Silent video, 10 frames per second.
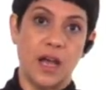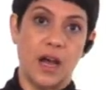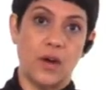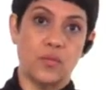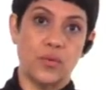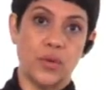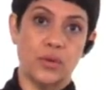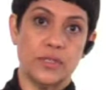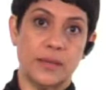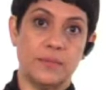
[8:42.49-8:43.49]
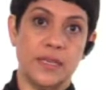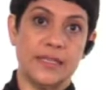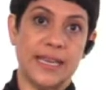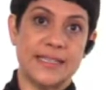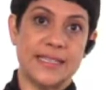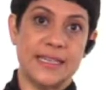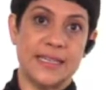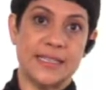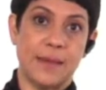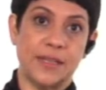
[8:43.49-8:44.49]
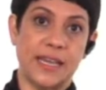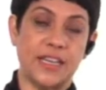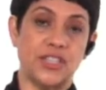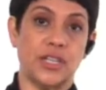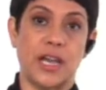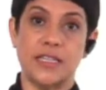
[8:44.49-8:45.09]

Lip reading: a root, mid-lengths, and ends application.